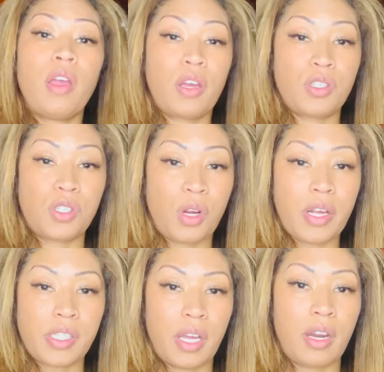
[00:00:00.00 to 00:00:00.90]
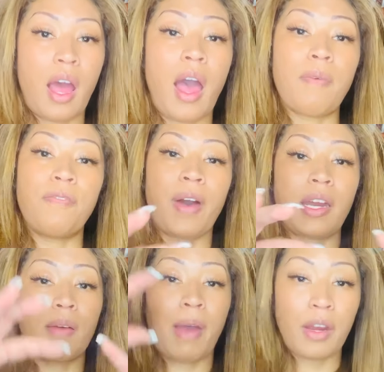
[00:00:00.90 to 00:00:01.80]
construction, I'm
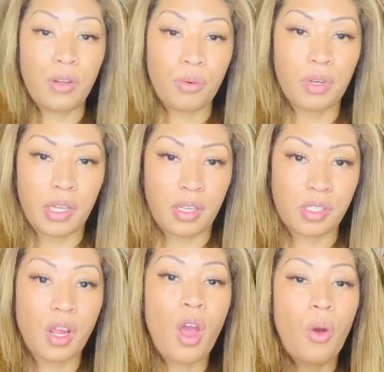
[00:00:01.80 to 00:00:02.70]
finding my new niche,